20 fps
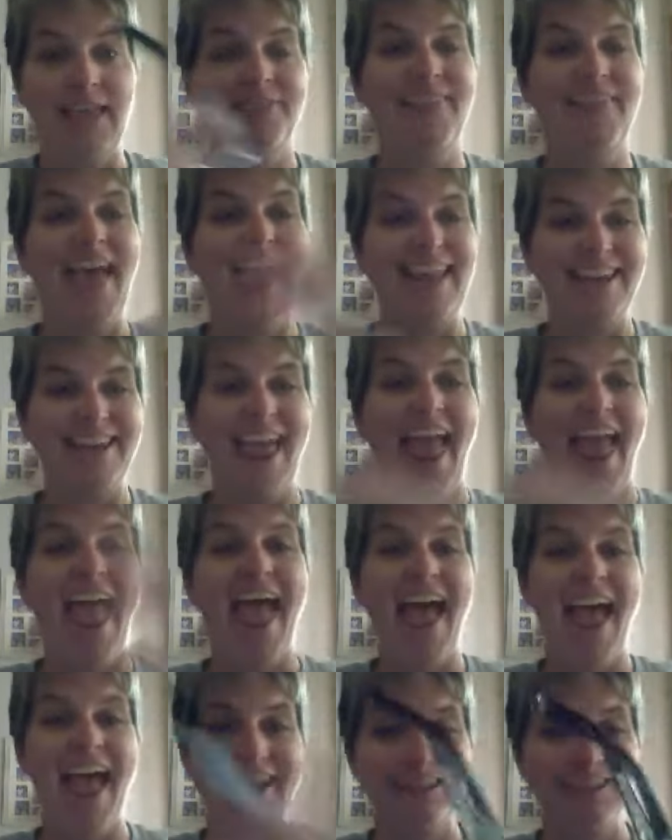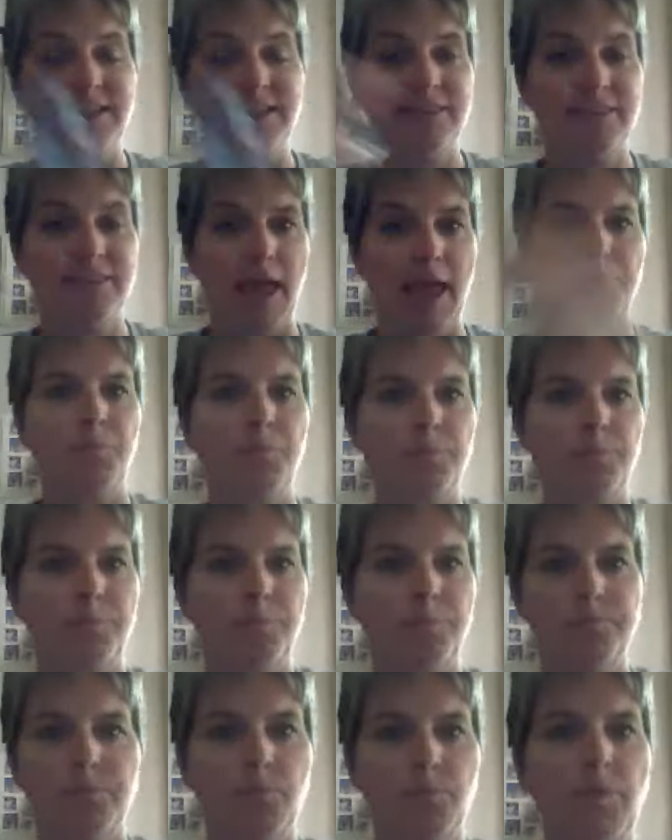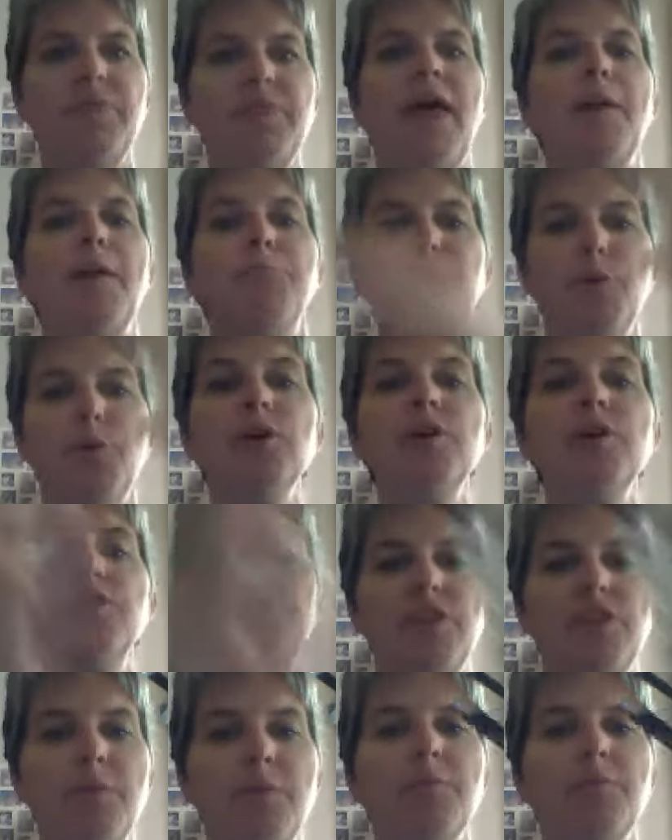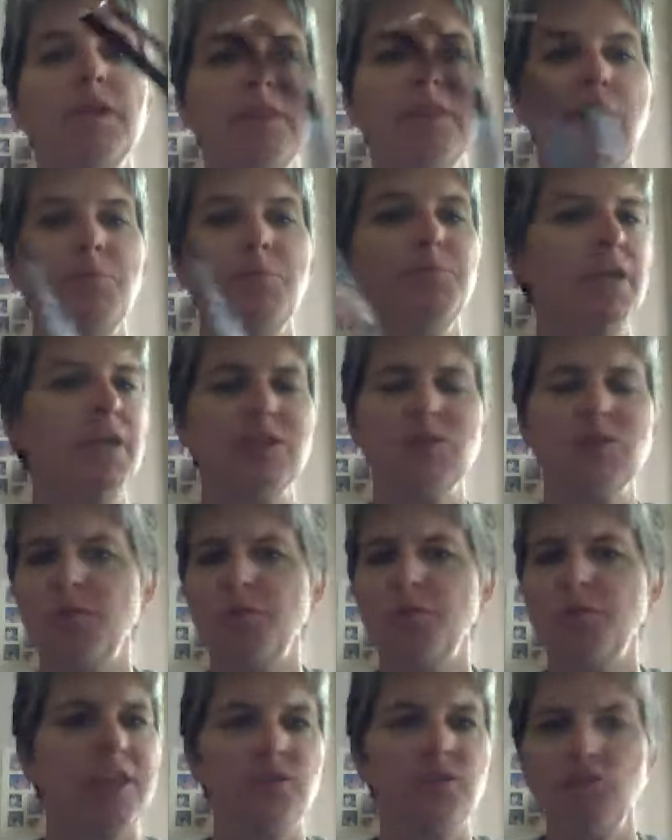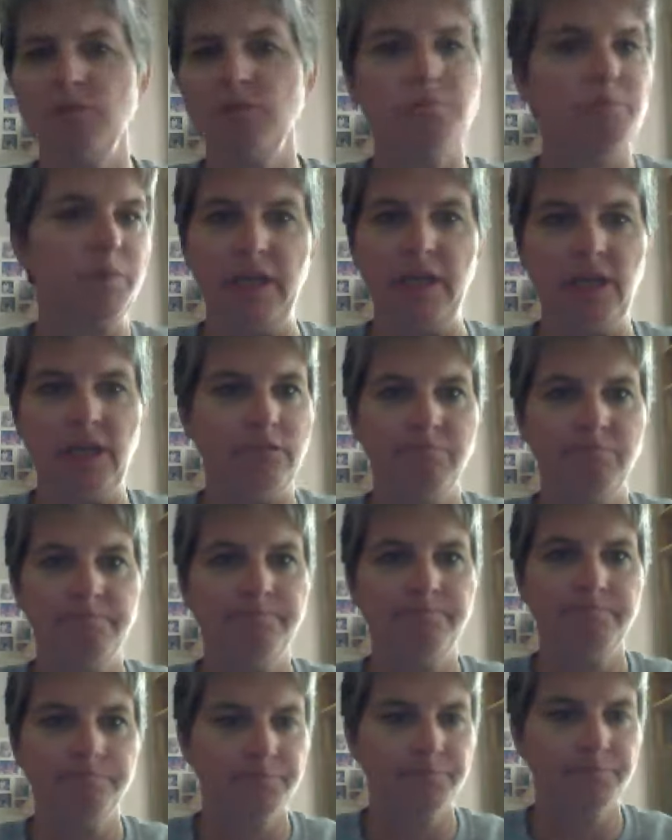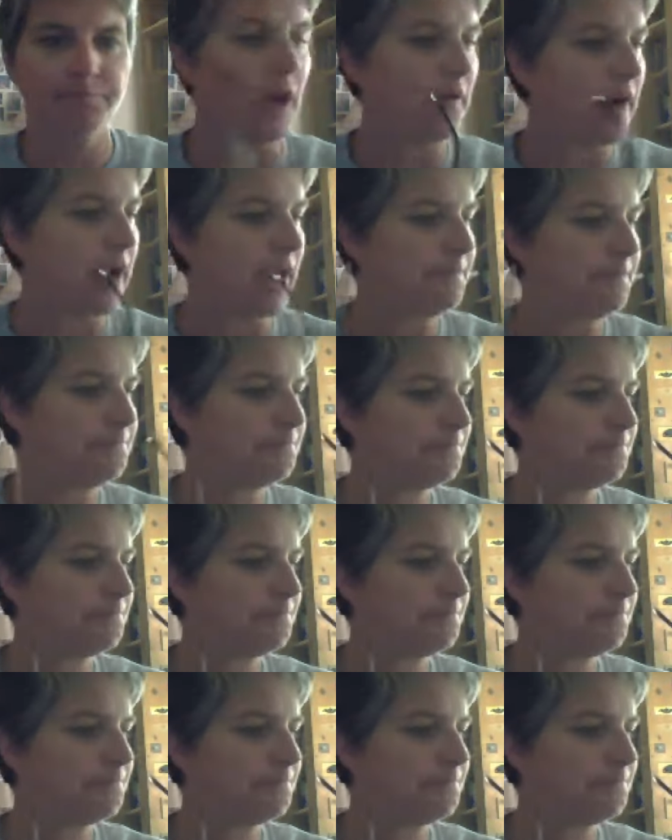that act that put them in that place where they shouldn't be. All right.